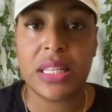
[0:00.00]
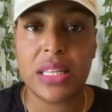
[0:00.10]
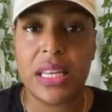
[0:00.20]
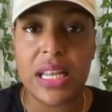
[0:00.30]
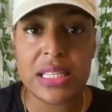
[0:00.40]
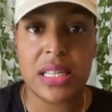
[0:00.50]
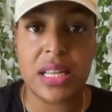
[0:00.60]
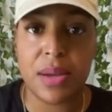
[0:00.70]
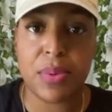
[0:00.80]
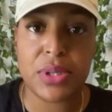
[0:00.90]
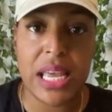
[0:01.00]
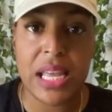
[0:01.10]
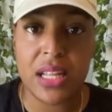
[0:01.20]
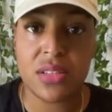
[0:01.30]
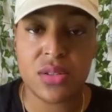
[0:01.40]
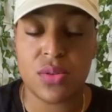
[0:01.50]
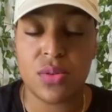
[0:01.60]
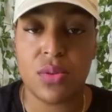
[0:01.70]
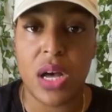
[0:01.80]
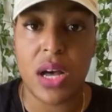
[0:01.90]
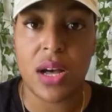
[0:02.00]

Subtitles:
it doesn't pertain to